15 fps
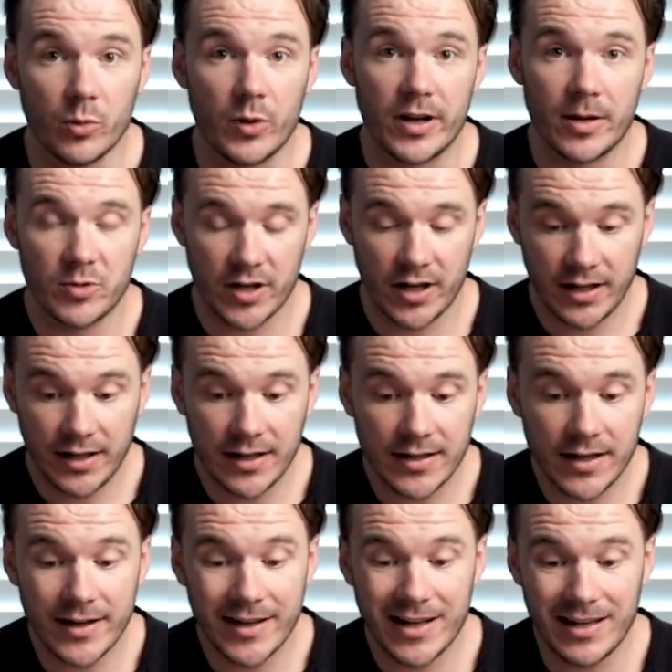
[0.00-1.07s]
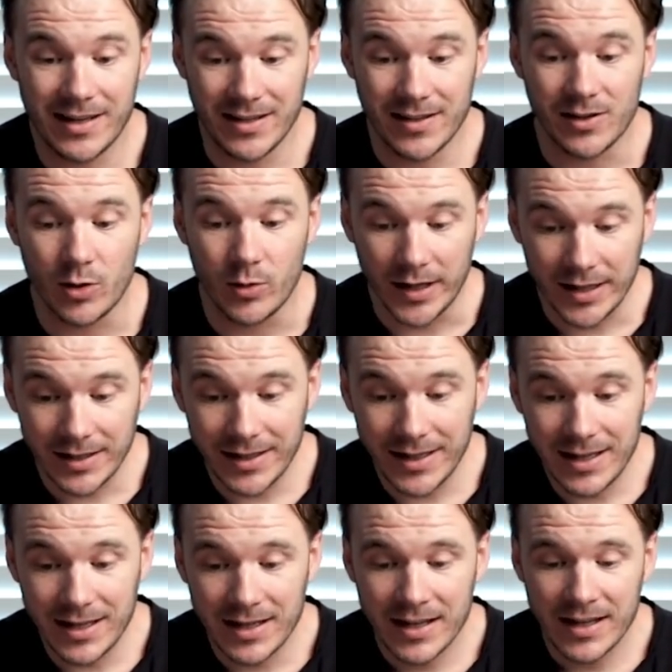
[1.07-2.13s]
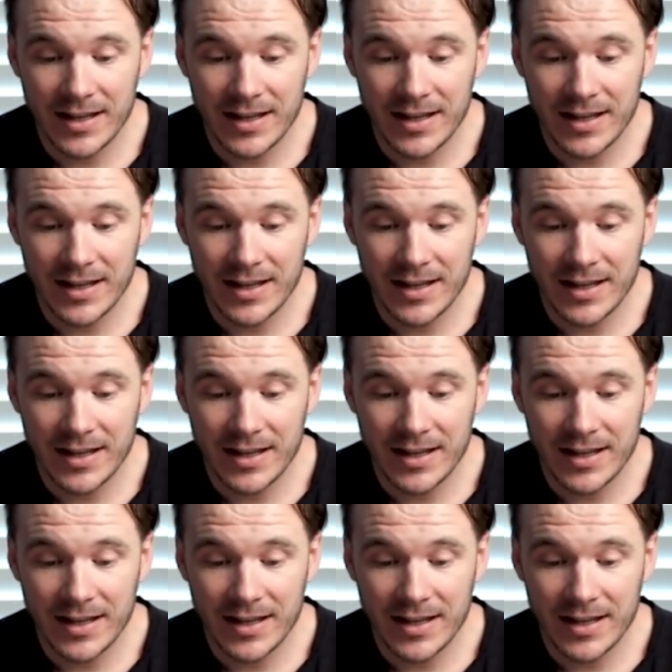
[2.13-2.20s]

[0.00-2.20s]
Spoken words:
When I'm trying to get down an idea quickly,